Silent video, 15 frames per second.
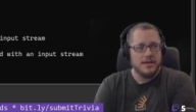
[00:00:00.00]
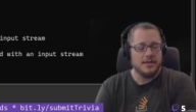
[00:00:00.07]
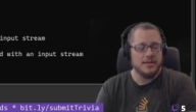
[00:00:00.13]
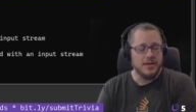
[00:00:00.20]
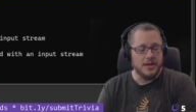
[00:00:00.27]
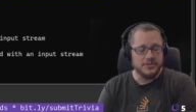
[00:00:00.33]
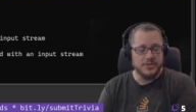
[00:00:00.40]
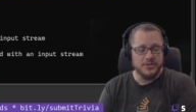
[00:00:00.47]

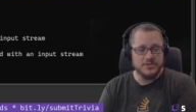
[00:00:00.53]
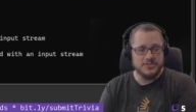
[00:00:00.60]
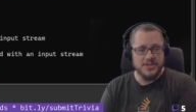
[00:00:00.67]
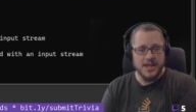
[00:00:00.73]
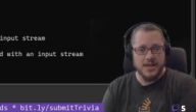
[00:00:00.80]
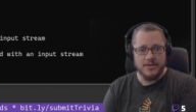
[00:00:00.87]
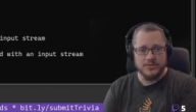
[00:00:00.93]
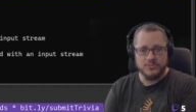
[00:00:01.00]
On
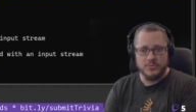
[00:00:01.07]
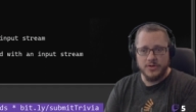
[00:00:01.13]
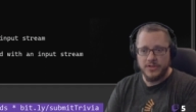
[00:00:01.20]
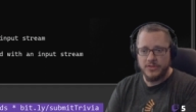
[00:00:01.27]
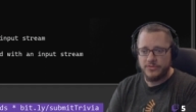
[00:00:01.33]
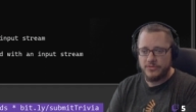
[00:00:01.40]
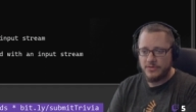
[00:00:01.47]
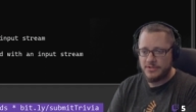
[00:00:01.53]
Tuesday, I was
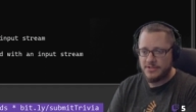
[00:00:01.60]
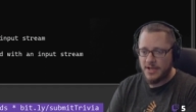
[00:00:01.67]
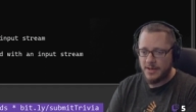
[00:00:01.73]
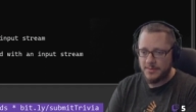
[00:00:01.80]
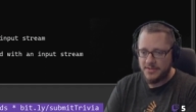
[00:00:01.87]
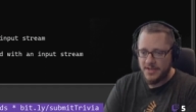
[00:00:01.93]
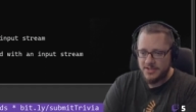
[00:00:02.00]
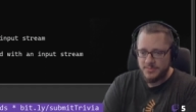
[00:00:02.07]
working through a
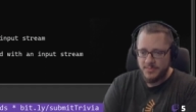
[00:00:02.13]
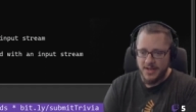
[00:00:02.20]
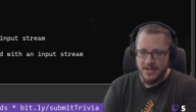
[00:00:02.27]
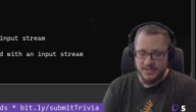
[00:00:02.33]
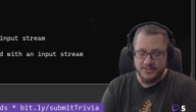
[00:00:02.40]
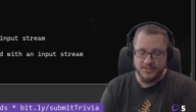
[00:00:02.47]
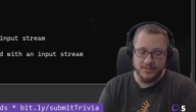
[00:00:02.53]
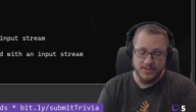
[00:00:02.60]
documentation
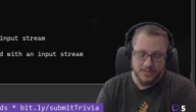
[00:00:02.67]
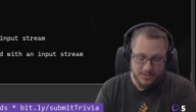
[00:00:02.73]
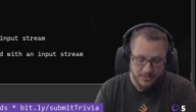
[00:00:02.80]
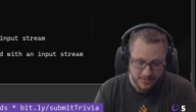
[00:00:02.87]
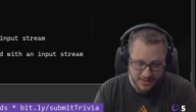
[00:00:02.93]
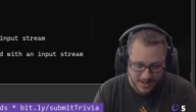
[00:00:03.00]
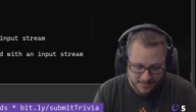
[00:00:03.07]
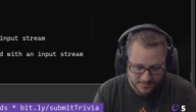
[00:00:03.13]
page. Still need to
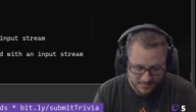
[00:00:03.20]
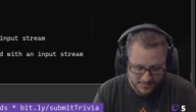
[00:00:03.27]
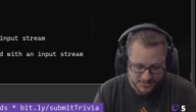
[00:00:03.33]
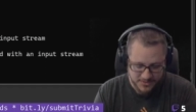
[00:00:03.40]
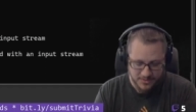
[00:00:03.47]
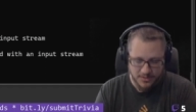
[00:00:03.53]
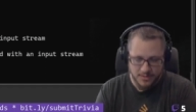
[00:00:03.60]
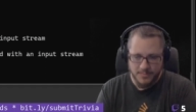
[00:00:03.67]
do that.
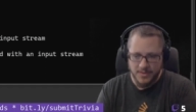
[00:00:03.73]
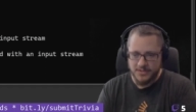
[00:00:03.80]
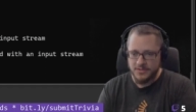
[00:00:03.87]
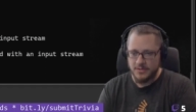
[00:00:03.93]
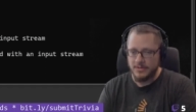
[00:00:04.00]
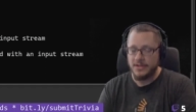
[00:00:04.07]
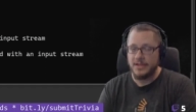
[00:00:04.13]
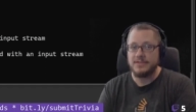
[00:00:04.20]
Still on my
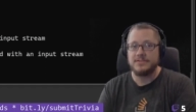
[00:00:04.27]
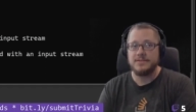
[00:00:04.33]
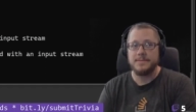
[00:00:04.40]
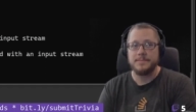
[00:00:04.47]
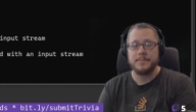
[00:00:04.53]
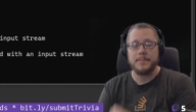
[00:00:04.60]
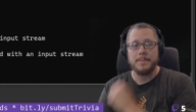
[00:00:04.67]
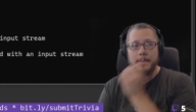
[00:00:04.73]
to-do list.
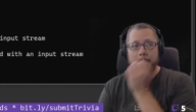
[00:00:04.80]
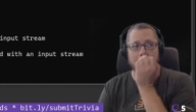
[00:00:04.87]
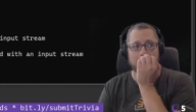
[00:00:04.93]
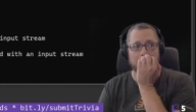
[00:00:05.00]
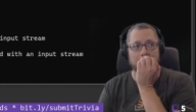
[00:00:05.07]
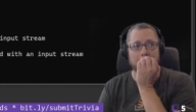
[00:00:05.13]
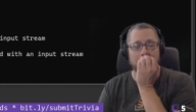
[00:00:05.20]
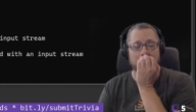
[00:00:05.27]

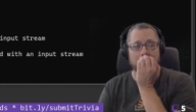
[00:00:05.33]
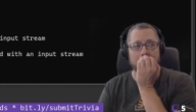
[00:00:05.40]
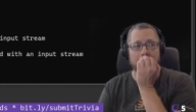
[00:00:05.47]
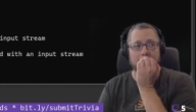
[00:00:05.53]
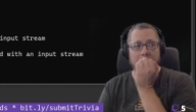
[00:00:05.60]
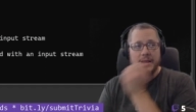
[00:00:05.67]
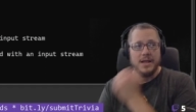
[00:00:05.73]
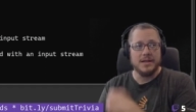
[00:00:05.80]

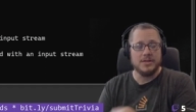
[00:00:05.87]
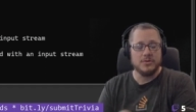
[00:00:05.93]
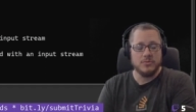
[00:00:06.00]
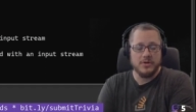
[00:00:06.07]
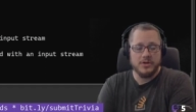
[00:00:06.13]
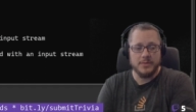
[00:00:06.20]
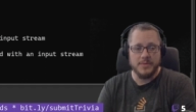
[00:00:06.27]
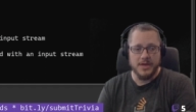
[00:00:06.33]
I need to
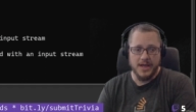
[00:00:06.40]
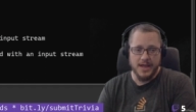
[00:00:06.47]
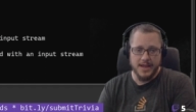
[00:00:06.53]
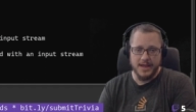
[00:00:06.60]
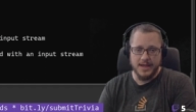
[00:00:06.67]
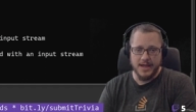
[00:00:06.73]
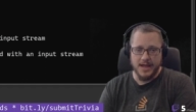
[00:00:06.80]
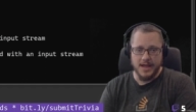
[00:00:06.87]
work on
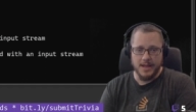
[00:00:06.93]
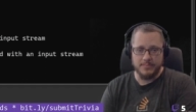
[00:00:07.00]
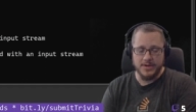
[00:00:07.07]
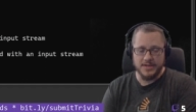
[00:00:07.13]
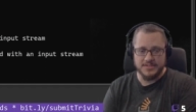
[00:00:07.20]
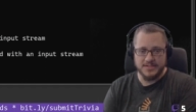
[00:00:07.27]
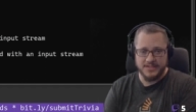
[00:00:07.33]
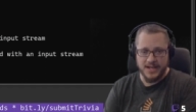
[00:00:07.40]
my
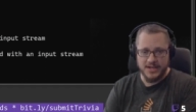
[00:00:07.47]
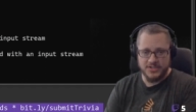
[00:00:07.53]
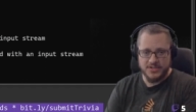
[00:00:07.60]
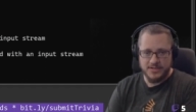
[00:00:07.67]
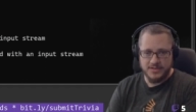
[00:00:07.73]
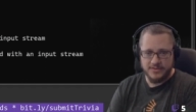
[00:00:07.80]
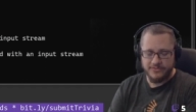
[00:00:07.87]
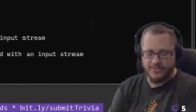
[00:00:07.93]

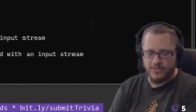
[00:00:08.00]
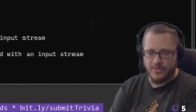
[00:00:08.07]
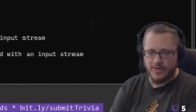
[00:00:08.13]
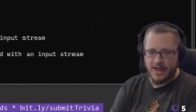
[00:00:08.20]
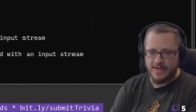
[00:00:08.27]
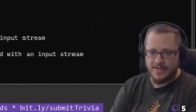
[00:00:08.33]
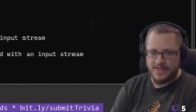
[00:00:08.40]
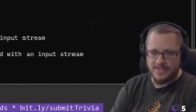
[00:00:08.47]
presentation for
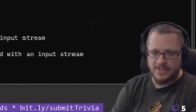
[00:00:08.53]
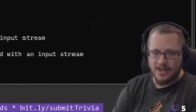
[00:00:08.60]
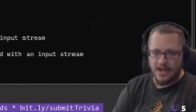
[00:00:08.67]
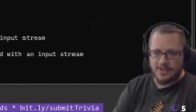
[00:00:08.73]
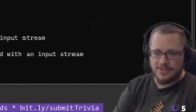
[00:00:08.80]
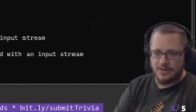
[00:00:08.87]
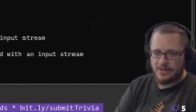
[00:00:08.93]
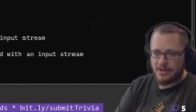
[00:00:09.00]
NDC
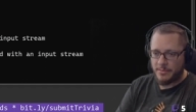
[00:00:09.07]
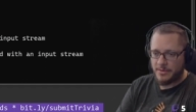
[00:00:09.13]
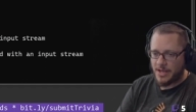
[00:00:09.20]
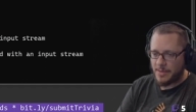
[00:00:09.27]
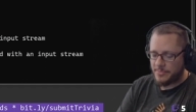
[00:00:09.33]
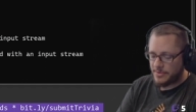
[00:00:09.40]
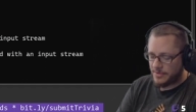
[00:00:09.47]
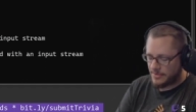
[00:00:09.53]
Oslo coming
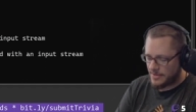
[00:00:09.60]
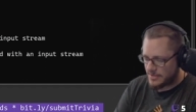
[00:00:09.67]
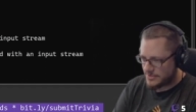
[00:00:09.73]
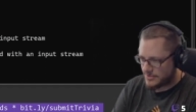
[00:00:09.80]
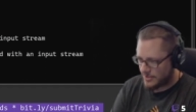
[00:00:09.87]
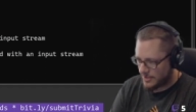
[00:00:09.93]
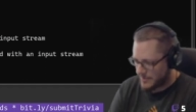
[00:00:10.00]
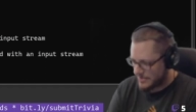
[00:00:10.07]
up. That's
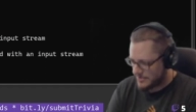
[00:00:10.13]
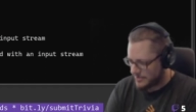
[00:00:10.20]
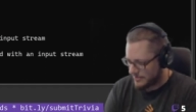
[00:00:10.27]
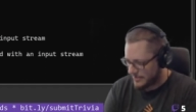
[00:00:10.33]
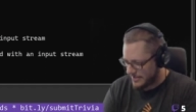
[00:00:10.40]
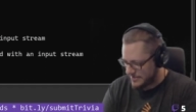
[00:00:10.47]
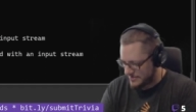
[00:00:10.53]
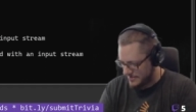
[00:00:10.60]
still on my to-do
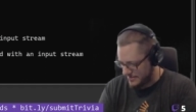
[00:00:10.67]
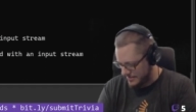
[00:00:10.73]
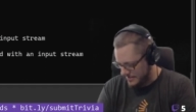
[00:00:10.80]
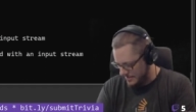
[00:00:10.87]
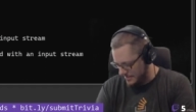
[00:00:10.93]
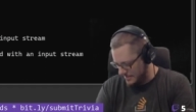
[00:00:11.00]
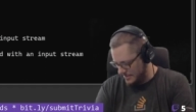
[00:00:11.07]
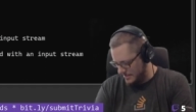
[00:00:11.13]
list.
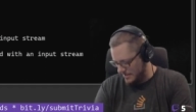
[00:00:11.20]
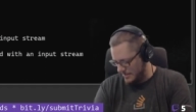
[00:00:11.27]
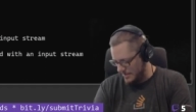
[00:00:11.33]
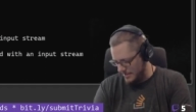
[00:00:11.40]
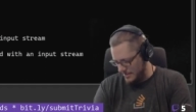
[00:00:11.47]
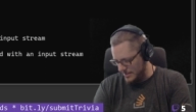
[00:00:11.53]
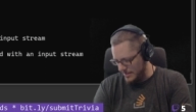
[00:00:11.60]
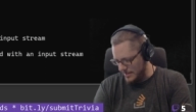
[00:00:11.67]

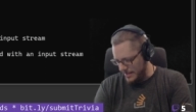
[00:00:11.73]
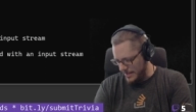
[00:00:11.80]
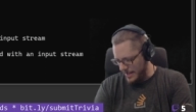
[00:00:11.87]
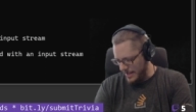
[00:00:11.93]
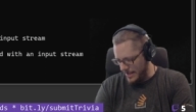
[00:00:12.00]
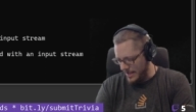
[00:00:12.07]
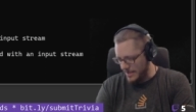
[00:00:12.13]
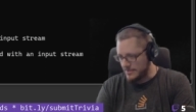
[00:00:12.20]

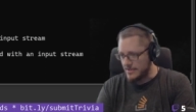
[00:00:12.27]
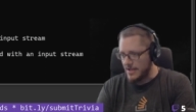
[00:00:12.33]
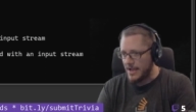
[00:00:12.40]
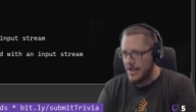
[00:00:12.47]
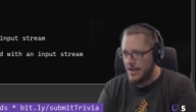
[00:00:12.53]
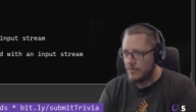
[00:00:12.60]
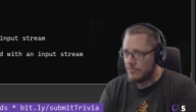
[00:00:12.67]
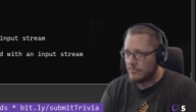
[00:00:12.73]
And
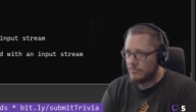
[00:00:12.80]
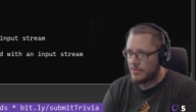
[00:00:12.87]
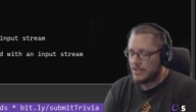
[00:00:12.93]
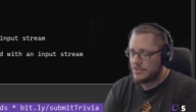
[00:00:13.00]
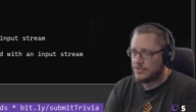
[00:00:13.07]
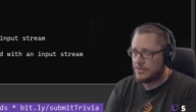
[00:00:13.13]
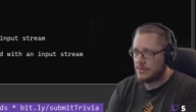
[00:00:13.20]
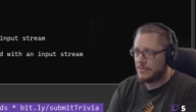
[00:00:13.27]
I
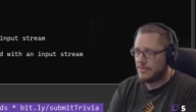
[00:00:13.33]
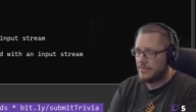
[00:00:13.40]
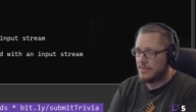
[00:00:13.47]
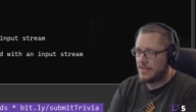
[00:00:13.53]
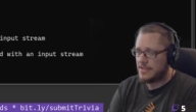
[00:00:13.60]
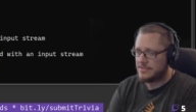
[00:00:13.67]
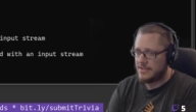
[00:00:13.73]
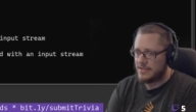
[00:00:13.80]
want to turn
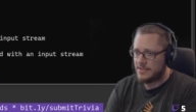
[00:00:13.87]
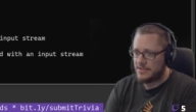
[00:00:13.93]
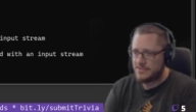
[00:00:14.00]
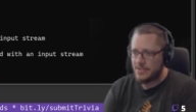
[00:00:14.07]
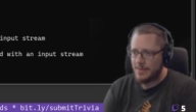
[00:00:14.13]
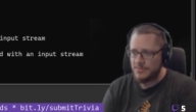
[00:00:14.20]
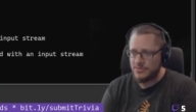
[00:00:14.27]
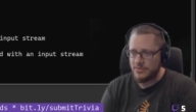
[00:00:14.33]
this into
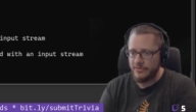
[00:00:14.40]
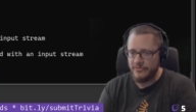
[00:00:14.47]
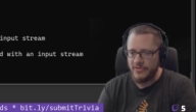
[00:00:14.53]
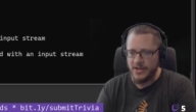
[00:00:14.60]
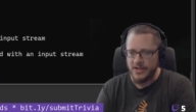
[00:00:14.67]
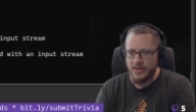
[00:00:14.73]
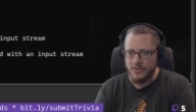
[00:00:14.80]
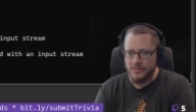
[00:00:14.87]
some sort of
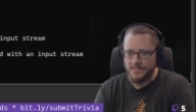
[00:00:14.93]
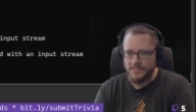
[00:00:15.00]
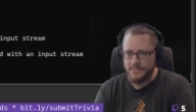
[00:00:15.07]
video.